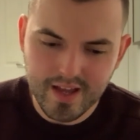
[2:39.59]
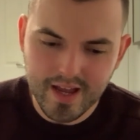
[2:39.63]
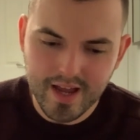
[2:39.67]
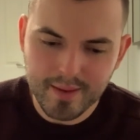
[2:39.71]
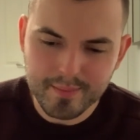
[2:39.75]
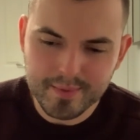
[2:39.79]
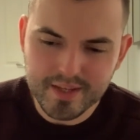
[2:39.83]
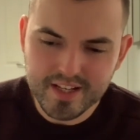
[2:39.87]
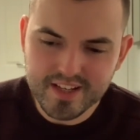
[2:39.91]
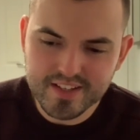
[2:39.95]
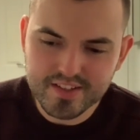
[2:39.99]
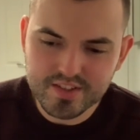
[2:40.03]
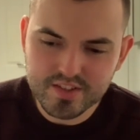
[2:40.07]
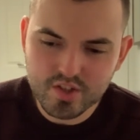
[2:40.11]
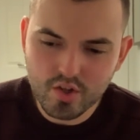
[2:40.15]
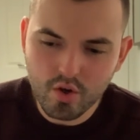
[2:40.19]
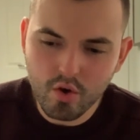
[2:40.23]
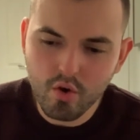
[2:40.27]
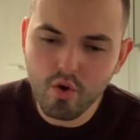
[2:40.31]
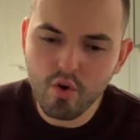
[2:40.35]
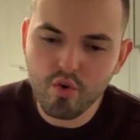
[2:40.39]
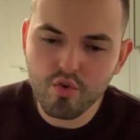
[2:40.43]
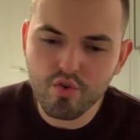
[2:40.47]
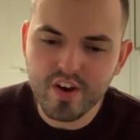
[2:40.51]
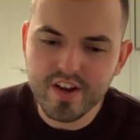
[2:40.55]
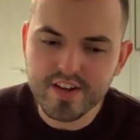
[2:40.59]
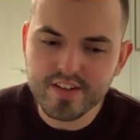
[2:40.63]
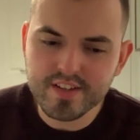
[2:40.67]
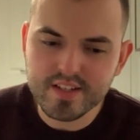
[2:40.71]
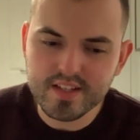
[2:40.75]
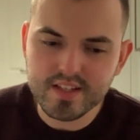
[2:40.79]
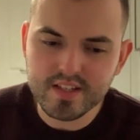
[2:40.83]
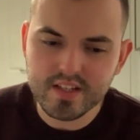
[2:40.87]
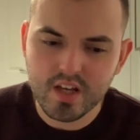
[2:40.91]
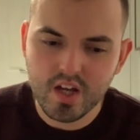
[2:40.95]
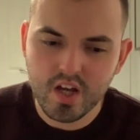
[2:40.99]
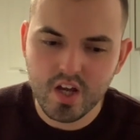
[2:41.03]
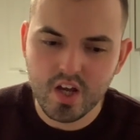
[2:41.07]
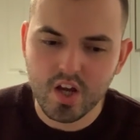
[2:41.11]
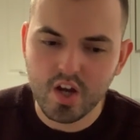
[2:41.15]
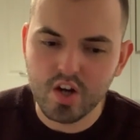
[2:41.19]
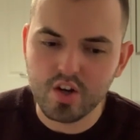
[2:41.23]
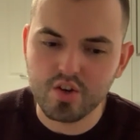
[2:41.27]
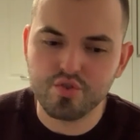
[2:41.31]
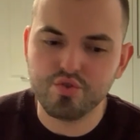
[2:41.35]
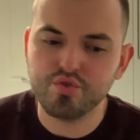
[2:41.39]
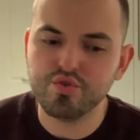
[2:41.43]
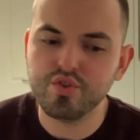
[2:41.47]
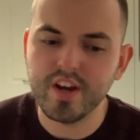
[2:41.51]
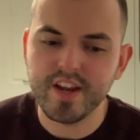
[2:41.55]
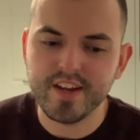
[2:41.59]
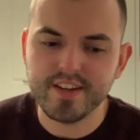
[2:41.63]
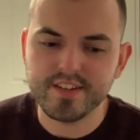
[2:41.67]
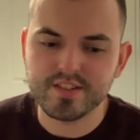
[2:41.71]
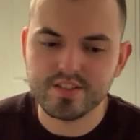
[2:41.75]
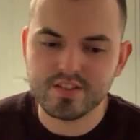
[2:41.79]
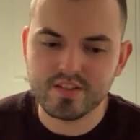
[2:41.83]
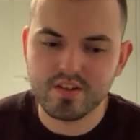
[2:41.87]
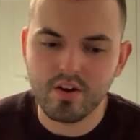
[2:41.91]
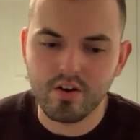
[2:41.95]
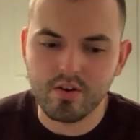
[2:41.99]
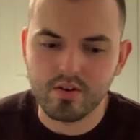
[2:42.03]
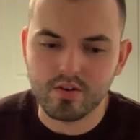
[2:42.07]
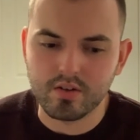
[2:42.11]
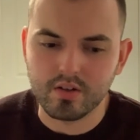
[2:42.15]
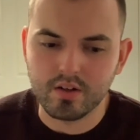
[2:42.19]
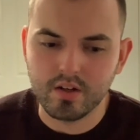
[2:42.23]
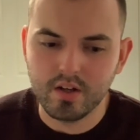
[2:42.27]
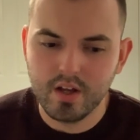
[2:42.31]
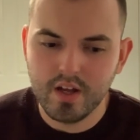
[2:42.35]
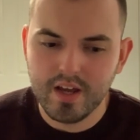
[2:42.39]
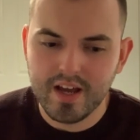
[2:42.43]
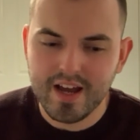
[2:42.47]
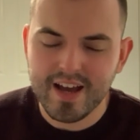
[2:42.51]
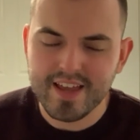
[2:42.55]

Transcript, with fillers: I mean, it's already a great song.